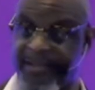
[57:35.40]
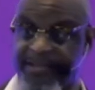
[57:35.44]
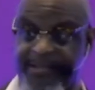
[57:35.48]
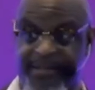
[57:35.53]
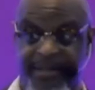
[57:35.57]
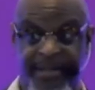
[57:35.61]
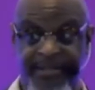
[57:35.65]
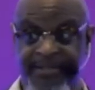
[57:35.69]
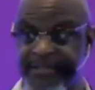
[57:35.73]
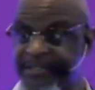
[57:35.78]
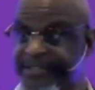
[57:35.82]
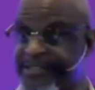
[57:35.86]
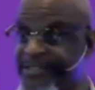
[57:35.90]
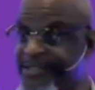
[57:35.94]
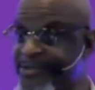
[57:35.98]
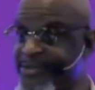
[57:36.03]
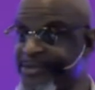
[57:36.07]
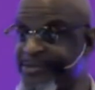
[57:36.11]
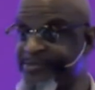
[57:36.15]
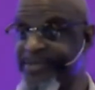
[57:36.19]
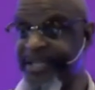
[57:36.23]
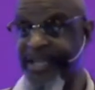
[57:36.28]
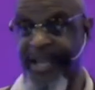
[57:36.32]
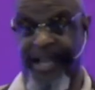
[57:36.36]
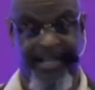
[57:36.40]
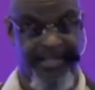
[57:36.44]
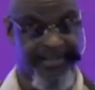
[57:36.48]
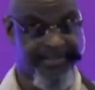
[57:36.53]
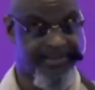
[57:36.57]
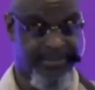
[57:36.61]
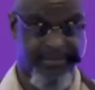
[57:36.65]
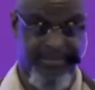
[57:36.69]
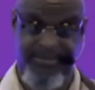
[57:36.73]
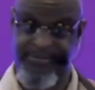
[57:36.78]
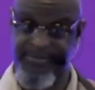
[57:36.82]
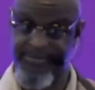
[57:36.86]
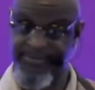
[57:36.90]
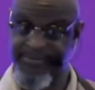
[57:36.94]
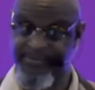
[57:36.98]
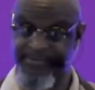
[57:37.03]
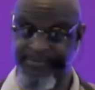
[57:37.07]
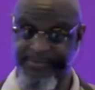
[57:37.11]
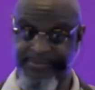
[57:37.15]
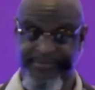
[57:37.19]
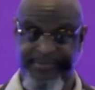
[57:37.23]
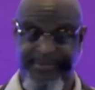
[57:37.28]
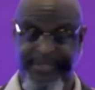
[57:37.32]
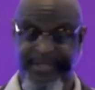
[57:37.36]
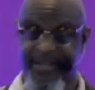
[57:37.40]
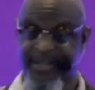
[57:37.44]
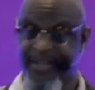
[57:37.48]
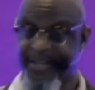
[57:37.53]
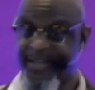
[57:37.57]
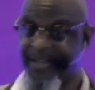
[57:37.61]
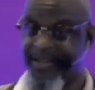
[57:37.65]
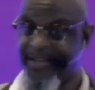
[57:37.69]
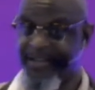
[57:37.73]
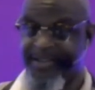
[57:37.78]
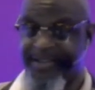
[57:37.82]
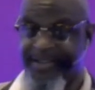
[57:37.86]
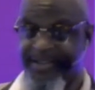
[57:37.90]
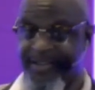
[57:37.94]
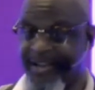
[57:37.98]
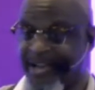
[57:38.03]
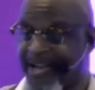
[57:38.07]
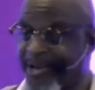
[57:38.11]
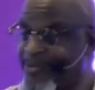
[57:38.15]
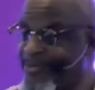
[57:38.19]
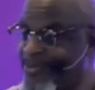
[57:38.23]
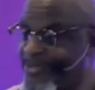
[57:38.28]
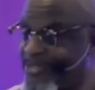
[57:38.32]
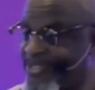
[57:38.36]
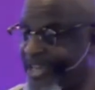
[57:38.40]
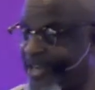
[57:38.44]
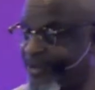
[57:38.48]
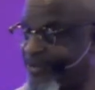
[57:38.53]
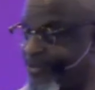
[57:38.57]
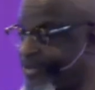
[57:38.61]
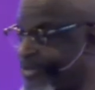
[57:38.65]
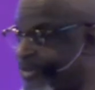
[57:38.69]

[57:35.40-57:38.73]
nothing to do with me. I was